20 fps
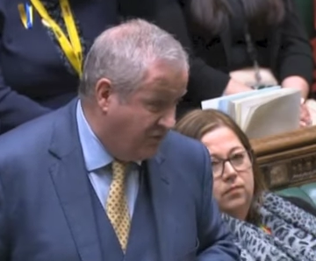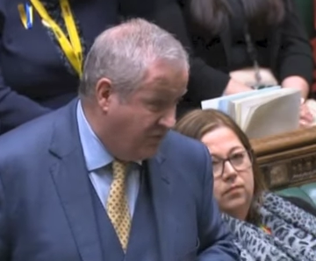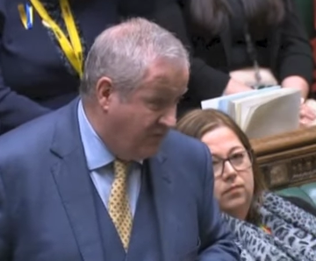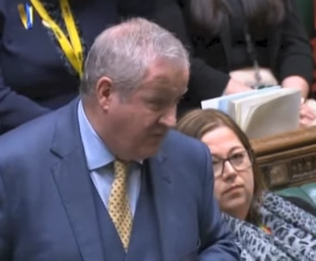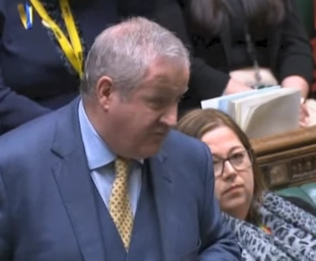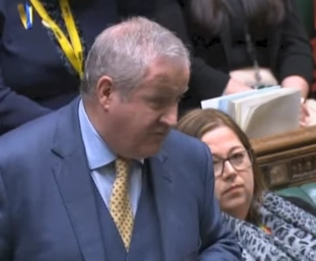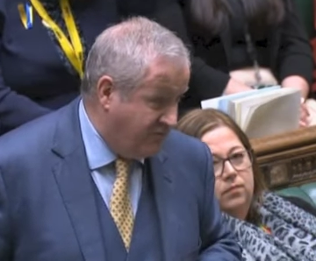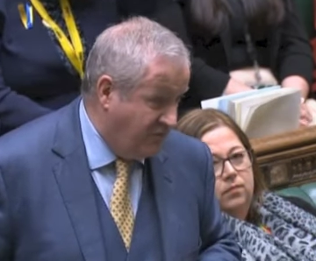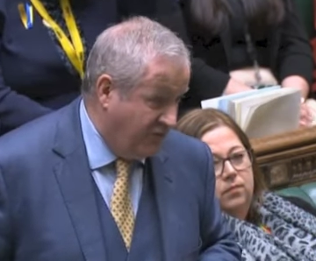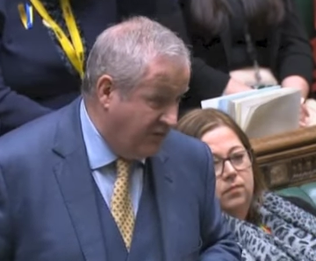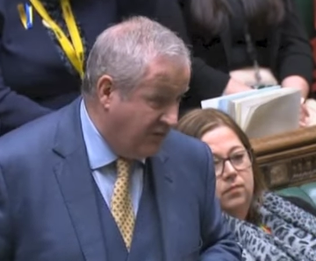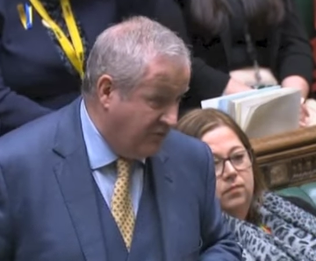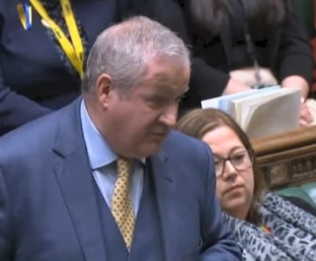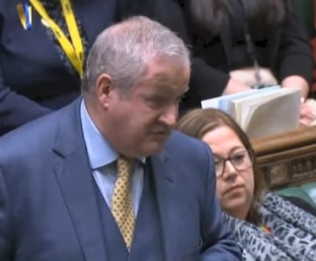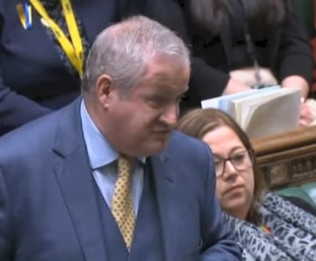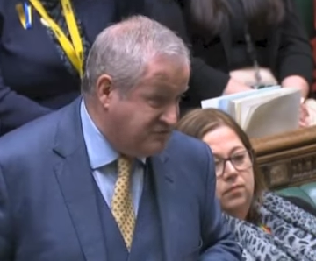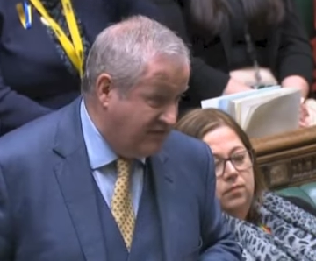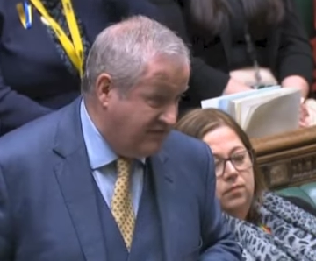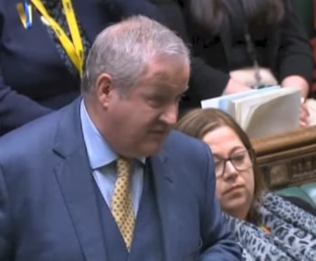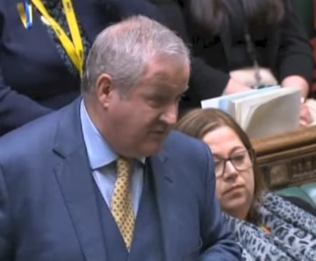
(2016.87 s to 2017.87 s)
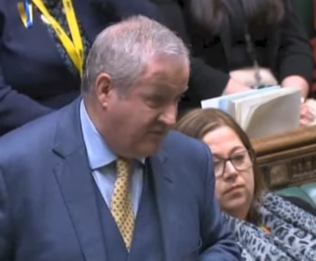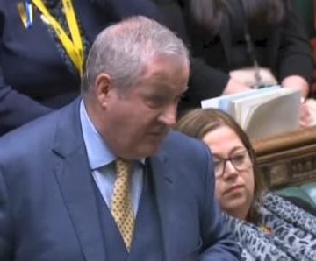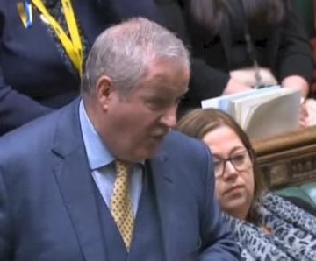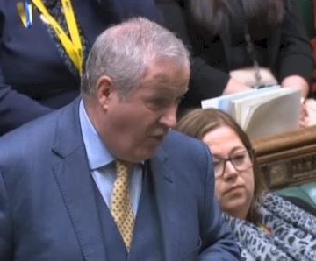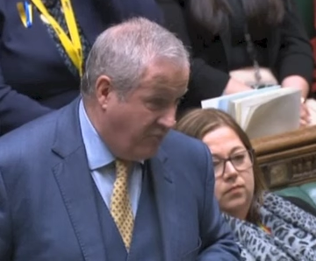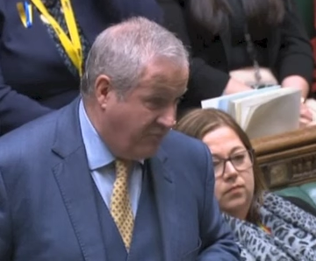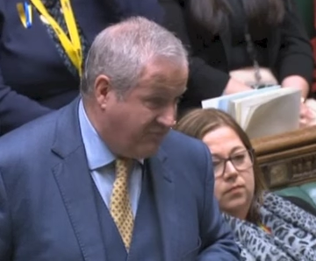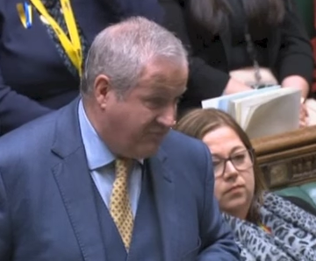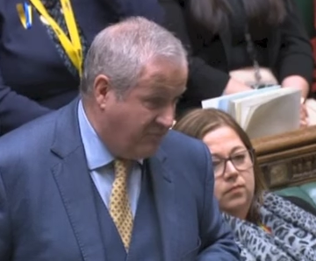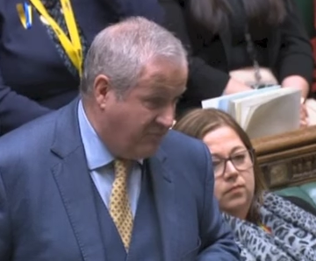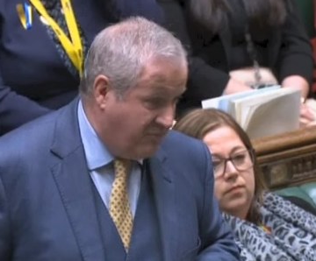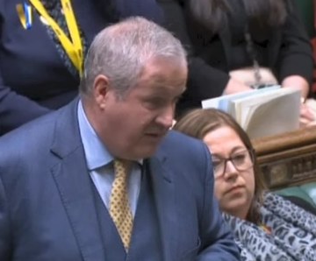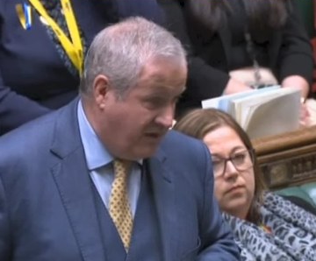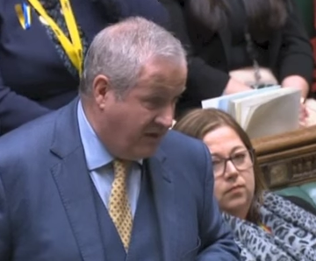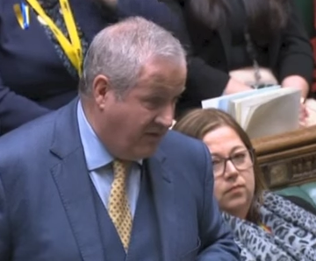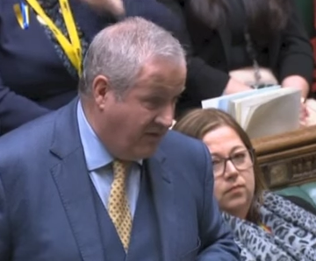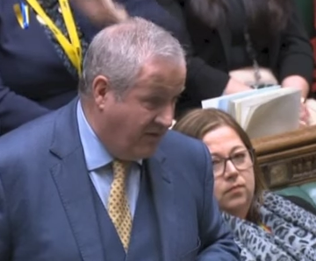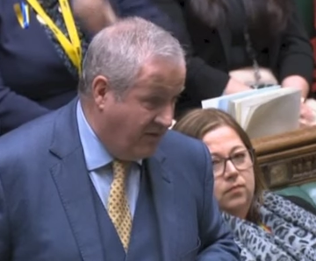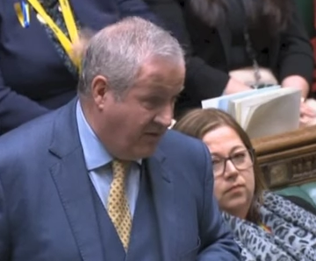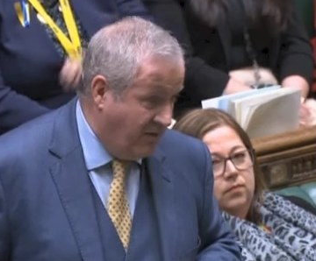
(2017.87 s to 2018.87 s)
Speaker 1: if the honourable gentleman opposite
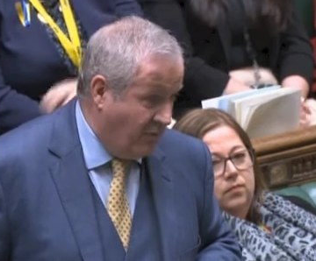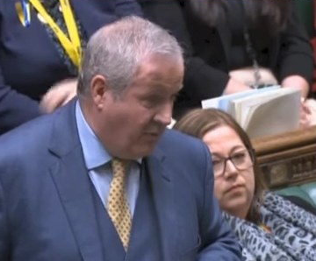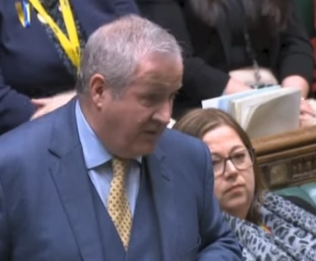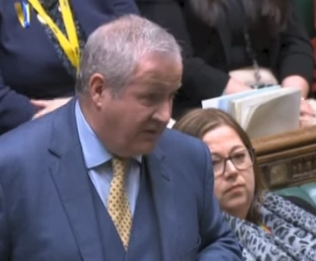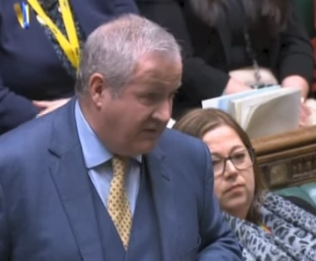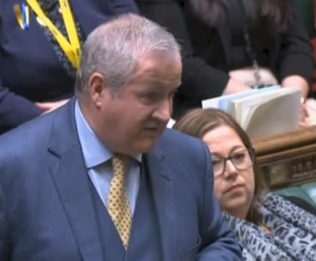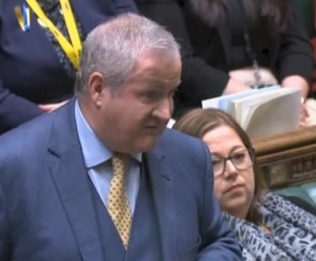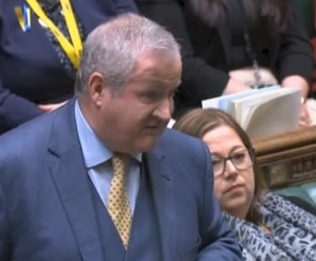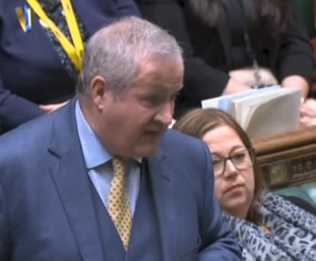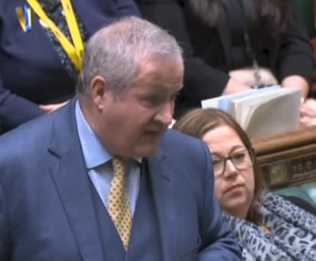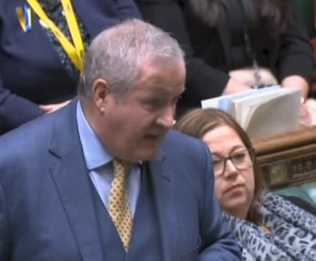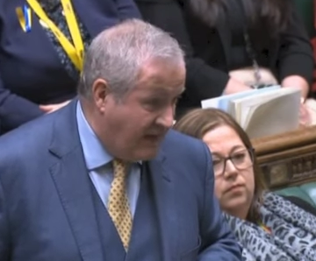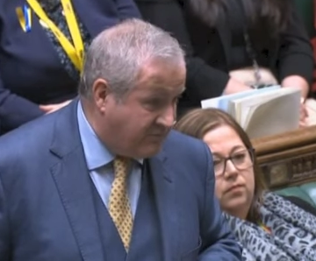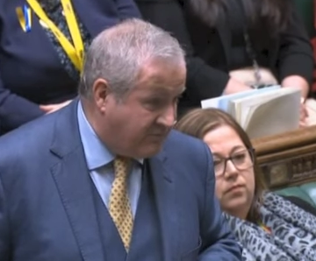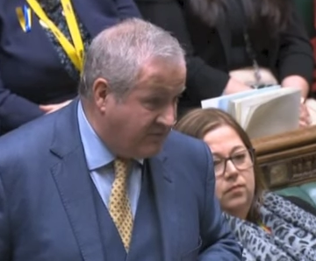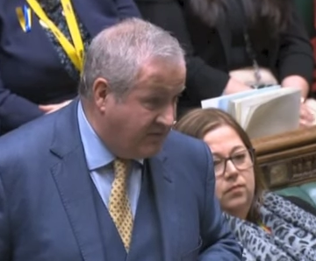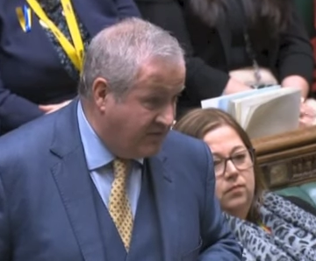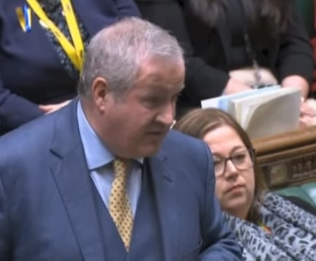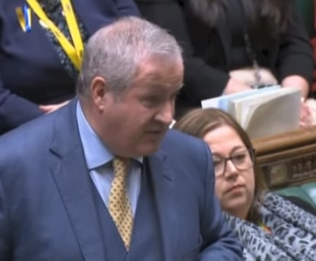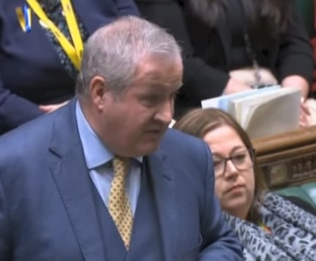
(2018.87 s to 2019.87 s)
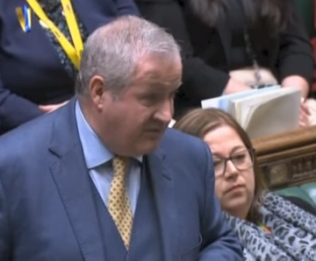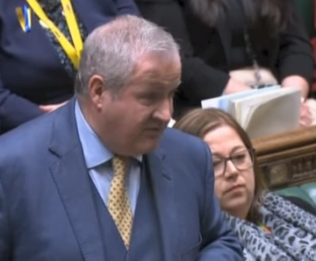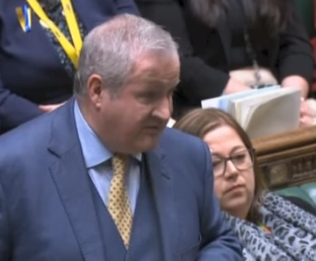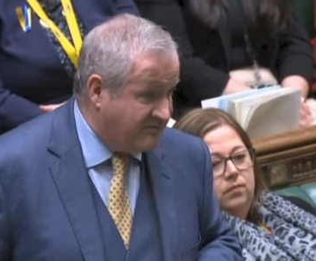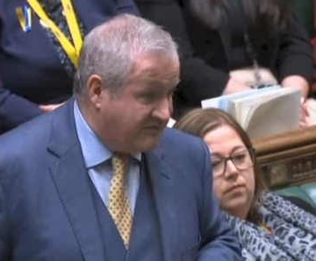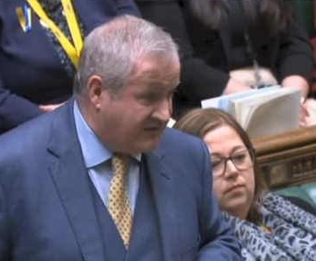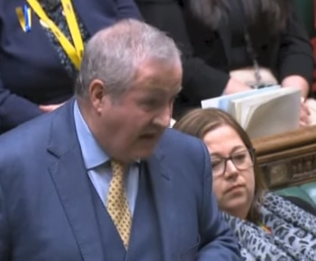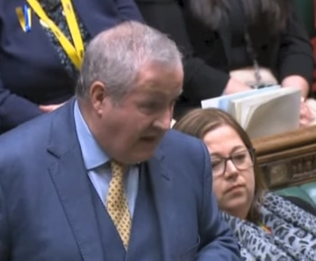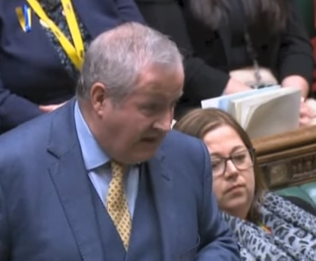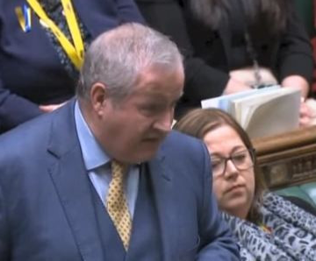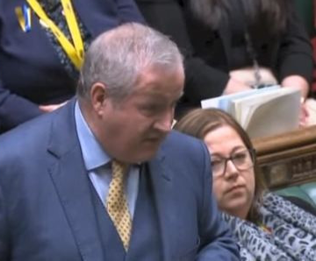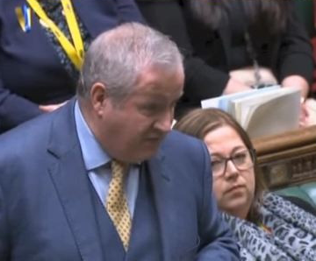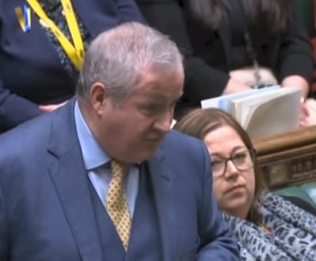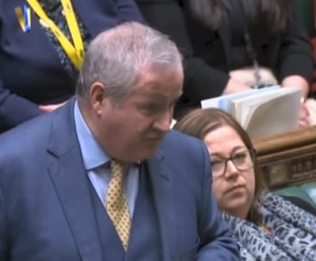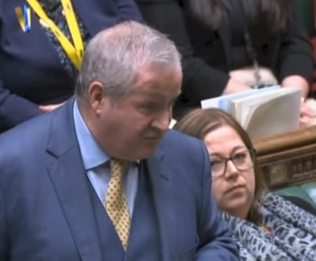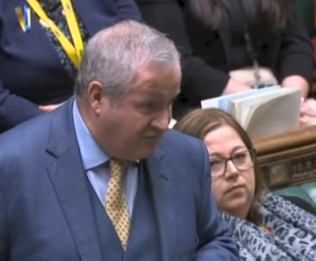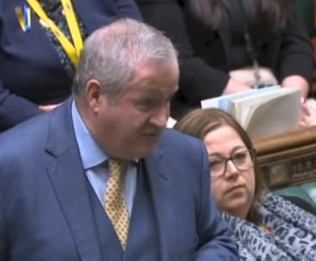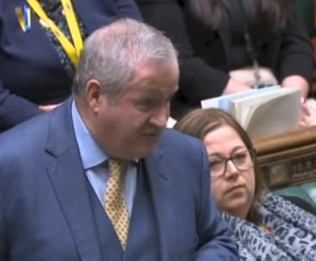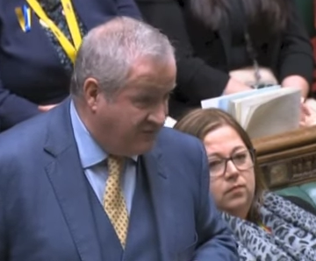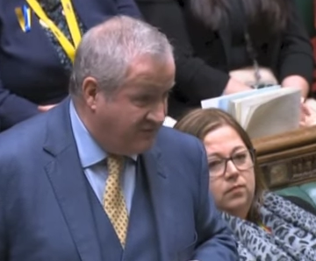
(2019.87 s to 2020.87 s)
me would accept the
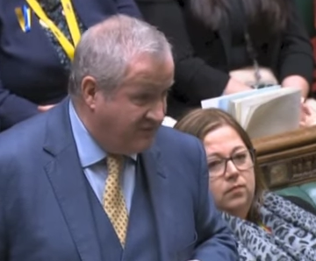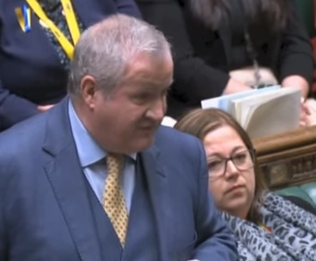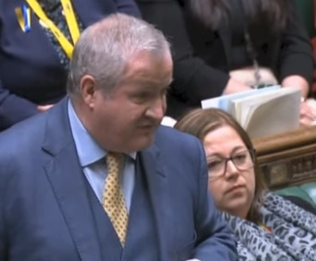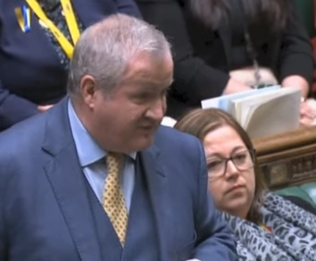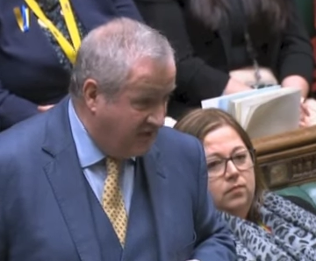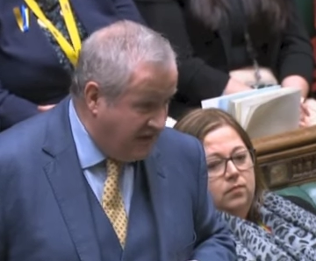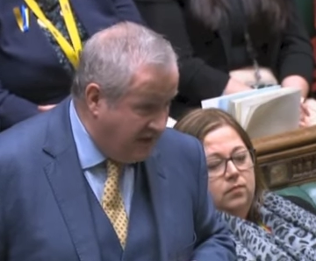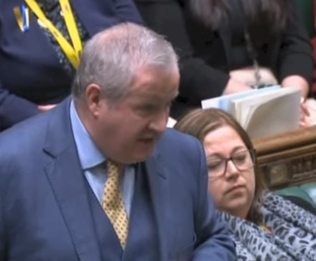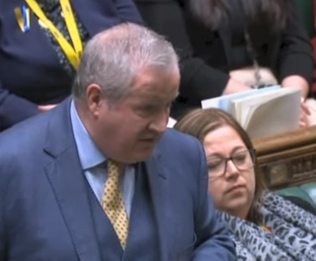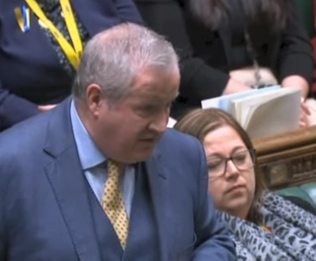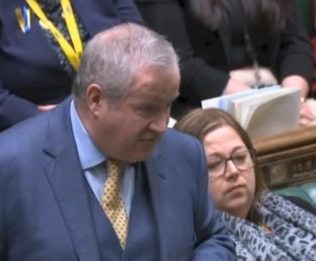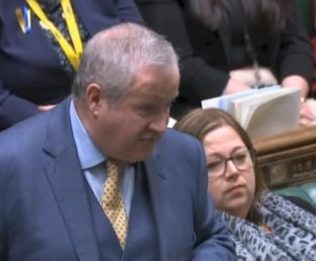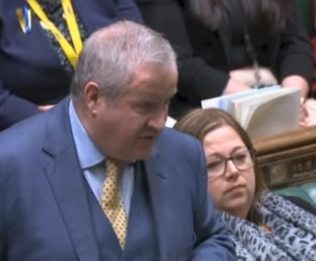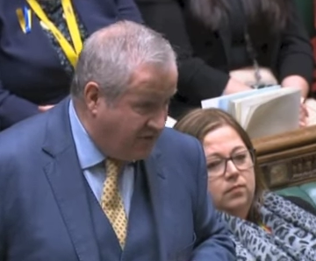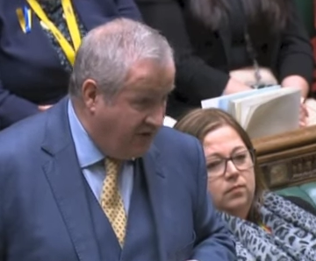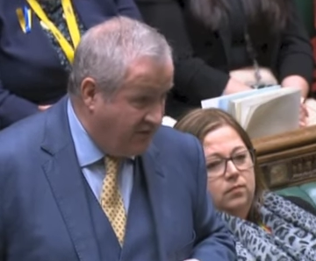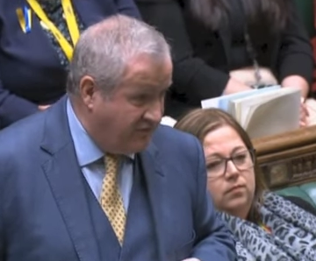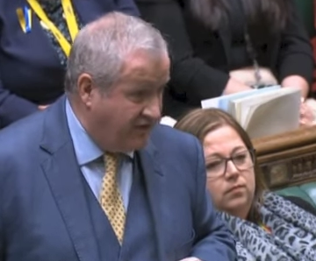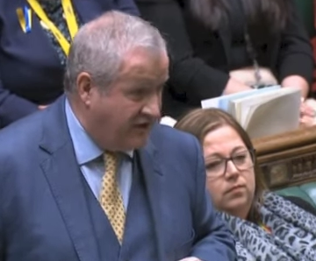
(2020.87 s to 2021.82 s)
scandals, the sleaze,